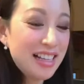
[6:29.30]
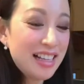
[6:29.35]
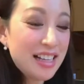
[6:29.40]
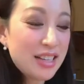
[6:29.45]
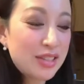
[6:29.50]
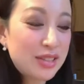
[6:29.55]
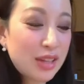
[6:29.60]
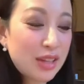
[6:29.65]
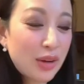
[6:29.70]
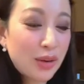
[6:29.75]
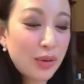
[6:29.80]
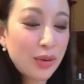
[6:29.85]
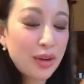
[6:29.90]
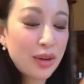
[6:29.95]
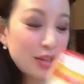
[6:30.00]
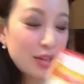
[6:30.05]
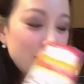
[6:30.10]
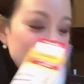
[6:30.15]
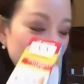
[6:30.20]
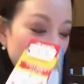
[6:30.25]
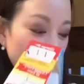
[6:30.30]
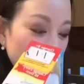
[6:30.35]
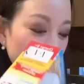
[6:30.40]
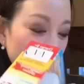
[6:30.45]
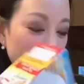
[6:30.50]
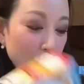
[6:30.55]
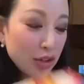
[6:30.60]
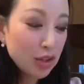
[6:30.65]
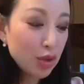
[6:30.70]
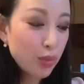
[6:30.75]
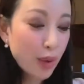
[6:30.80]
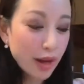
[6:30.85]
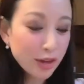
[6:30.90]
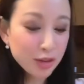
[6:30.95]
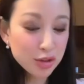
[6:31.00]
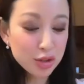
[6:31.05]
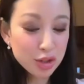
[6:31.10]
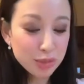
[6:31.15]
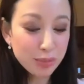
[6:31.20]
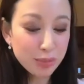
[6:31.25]
So you wet your
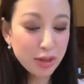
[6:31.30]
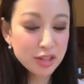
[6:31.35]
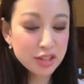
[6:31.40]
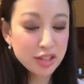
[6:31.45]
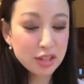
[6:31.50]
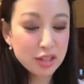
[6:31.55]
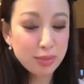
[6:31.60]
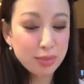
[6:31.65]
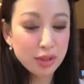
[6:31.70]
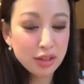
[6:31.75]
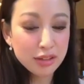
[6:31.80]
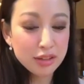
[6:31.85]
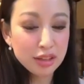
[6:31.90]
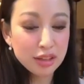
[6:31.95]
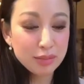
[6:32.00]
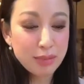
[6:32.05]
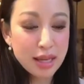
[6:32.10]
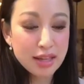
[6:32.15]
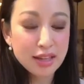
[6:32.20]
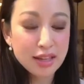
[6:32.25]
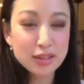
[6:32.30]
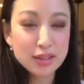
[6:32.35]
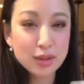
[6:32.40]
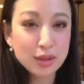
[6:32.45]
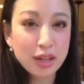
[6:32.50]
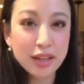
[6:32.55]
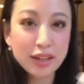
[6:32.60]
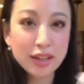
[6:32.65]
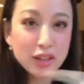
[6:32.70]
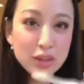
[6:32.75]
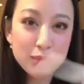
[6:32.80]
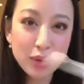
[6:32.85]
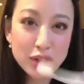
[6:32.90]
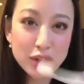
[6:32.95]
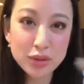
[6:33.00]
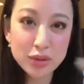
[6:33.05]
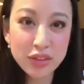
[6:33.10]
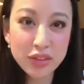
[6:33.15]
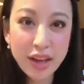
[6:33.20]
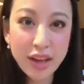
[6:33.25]
toothbrush and you put a little baking soda, and then you brush
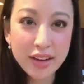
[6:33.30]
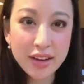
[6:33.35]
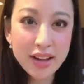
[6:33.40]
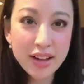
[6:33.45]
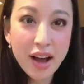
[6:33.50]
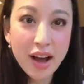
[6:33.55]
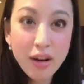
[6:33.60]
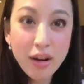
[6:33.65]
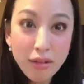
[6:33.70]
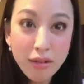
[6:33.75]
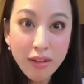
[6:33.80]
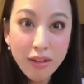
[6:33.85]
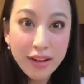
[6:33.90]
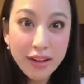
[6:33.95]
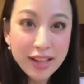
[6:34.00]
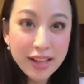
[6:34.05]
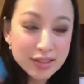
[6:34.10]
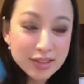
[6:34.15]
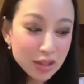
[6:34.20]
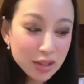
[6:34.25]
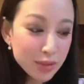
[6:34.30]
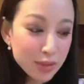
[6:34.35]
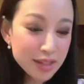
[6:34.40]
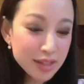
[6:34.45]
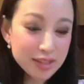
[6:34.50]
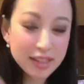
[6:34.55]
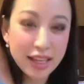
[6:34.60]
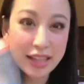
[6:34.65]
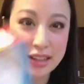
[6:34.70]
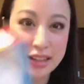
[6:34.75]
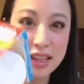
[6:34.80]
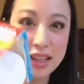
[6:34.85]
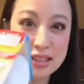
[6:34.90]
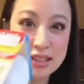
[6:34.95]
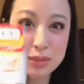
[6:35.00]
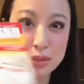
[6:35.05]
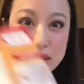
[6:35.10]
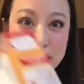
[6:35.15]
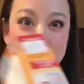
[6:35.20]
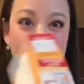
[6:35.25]
with that. Oh, it's so easy, and
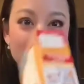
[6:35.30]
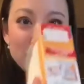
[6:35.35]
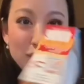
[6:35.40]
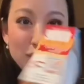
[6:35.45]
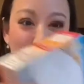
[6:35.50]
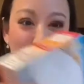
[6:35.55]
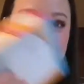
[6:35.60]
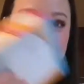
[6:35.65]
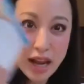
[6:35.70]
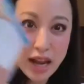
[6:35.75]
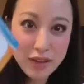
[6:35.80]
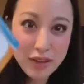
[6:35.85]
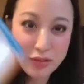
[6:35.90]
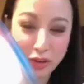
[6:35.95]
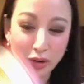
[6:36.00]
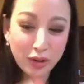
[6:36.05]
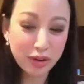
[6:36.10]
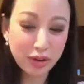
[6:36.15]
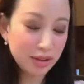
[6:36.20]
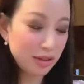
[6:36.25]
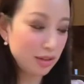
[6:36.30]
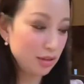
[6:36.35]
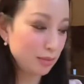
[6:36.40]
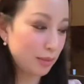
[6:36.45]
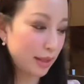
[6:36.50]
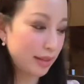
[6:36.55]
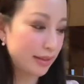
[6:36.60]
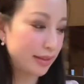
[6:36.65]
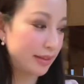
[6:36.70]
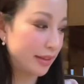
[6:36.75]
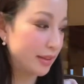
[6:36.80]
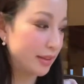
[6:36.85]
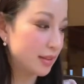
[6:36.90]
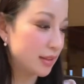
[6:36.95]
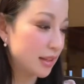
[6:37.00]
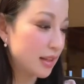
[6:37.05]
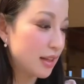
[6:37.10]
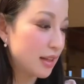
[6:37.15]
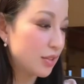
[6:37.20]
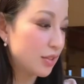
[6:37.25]
this would last you forever. Oh my goodness.
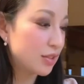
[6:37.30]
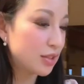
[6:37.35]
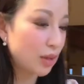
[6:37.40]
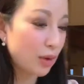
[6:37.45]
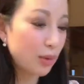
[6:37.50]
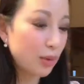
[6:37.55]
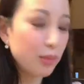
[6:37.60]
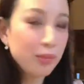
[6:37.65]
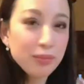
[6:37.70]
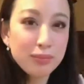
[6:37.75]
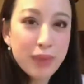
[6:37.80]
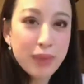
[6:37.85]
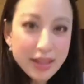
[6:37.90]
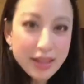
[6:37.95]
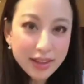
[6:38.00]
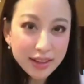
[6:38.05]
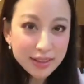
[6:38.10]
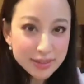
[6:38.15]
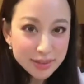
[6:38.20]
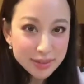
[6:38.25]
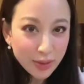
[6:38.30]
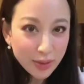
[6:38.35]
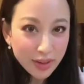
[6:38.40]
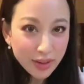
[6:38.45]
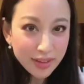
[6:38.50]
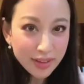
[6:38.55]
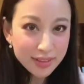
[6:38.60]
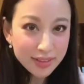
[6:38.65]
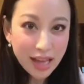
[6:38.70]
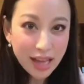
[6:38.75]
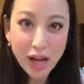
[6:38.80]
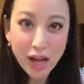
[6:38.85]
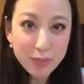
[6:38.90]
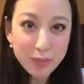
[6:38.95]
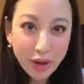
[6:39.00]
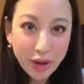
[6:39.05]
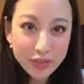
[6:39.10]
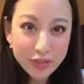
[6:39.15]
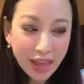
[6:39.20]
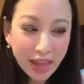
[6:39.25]
So baking soda, how
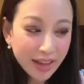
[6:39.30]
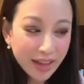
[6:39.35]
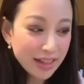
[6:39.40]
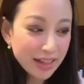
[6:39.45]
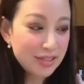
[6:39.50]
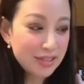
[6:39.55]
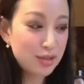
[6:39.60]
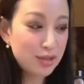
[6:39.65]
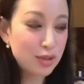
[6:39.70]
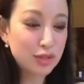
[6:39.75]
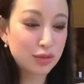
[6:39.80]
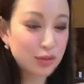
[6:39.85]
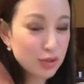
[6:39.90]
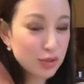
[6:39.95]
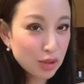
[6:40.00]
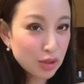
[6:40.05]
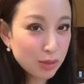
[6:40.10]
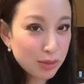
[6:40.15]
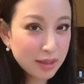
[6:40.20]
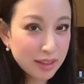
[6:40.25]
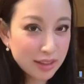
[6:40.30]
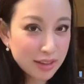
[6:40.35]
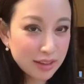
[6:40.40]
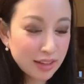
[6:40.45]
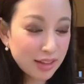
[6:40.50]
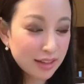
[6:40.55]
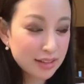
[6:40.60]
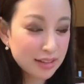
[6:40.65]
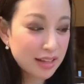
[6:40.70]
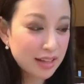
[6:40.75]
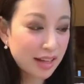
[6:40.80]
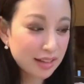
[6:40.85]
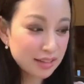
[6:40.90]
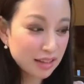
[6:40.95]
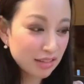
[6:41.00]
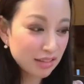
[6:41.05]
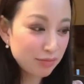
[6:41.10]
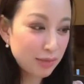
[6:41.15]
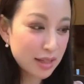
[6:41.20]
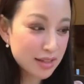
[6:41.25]
about that? It's used for so many things. I
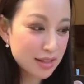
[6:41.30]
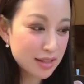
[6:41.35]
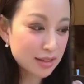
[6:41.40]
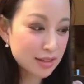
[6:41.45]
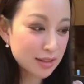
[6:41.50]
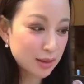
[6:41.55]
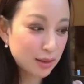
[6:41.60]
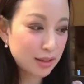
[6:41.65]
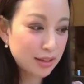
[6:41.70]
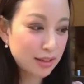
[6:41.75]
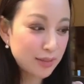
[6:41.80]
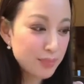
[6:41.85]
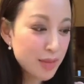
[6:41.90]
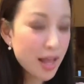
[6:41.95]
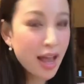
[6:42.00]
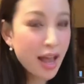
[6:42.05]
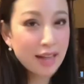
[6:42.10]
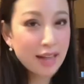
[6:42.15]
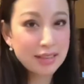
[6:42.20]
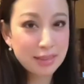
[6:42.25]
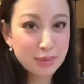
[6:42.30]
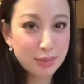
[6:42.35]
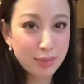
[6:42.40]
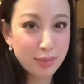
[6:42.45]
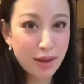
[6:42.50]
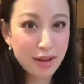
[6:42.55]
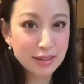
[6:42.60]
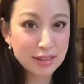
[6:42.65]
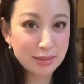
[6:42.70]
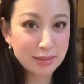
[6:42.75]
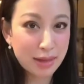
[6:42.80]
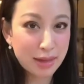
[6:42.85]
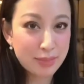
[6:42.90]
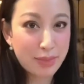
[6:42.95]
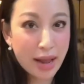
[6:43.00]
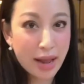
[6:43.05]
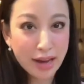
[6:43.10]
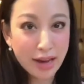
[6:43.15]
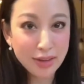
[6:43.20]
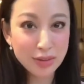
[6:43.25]
love baking soda. I dump a box in my
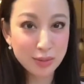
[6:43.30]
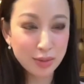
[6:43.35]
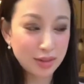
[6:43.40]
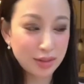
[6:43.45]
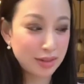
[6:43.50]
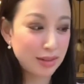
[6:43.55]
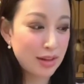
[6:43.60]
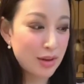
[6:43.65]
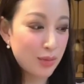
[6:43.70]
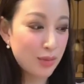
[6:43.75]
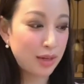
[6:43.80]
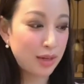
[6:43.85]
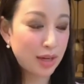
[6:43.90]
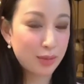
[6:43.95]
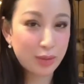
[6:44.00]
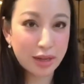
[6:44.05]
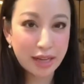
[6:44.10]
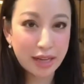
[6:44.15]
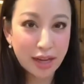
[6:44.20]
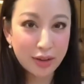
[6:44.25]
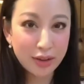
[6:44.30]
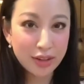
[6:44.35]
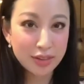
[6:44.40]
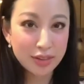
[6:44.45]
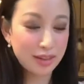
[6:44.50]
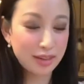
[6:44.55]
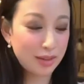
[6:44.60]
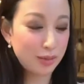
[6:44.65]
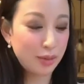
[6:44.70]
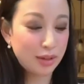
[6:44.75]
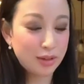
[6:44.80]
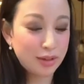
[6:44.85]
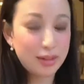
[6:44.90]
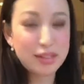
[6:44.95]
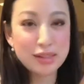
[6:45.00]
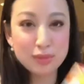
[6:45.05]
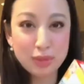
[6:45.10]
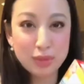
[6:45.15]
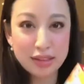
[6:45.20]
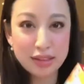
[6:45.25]
bath when I run out and when
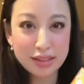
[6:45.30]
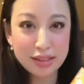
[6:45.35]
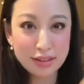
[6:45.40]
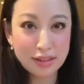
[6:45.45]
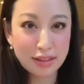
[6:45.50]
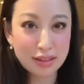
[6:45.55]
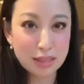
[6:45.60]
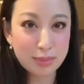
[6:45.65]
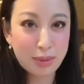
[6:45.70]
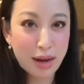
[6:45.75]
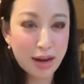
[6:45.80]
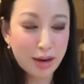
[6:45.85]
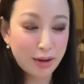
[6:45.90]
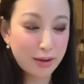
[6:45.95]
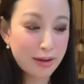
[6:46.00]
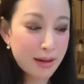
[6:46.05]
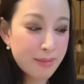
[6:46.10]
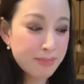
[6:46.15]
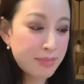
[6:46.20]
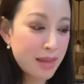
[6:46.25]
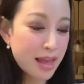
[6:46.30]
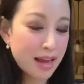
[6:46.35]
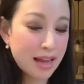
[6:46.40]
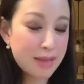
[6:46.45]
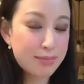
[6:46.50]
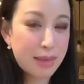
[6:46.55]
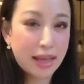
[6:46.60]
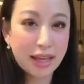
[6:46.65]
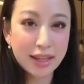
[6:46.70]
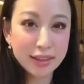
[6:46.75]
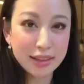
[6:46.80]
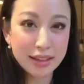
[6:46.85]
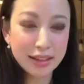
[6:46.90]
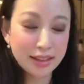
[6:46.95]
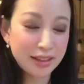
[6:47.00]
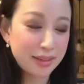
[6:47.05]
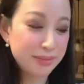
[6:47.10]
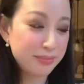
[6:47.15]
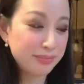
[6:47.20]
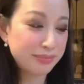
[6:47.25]
this gets expired, and I bathe in
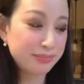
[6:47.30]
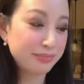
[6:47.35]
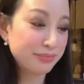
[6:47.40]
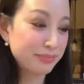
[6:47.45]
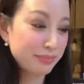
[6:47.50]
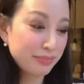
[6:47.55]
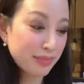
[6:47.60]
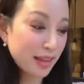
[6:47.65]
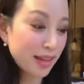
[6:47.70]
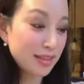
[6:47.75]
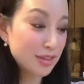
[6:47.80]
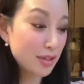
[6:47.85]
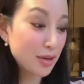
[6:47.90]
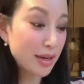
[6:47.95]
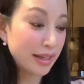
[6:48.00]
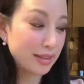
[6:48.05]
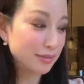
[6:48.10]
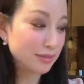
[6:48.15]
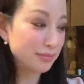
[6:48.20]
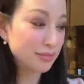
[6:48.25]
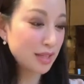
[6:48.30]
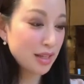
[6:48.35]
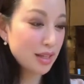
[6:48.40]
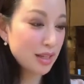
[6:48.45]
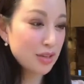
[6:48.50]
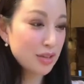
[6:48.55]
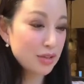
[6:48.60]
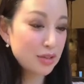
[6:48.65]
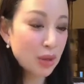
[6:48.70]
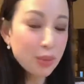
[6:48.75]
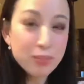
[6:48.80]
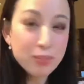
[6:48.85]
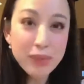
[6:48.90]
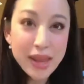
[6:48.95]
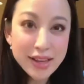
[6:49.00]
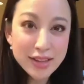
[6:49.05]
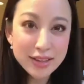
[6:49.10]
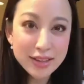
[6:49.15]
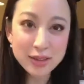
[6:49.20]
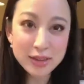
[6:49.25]
it. It's great. So
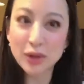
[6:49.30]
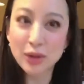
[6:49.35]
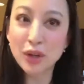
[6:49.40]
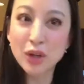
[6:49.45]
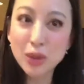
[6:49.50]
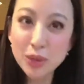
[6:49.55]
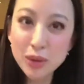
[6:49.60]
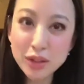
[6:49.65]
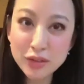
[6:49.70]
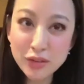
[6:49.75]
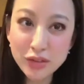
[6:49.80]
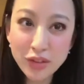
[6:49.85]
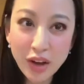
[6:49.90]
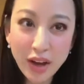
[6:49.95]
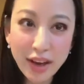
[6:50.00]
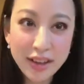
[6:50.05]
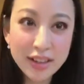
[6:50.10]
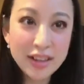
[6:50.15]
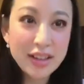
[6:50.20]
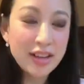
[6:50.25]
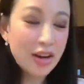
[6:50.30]
baking soda, who would have thought?